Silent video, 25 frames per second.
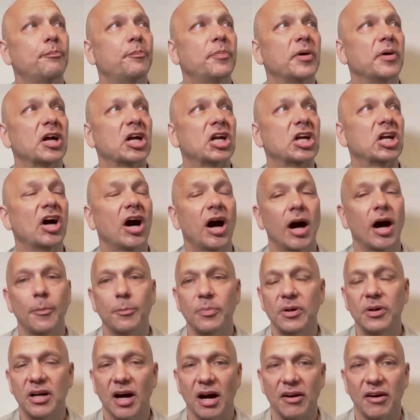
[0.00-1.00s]

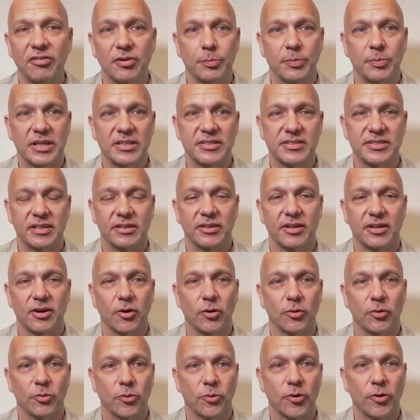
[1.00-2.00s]
become governments in their
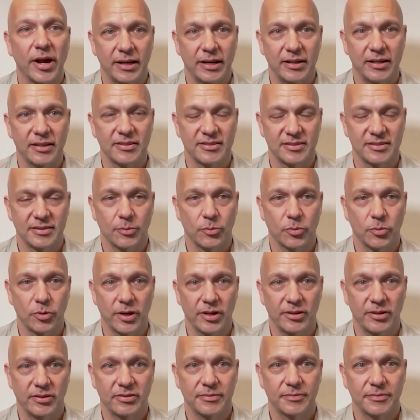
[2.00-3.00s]
own right in some
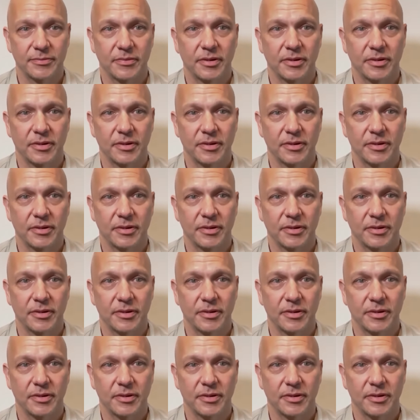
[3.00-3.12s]
ways.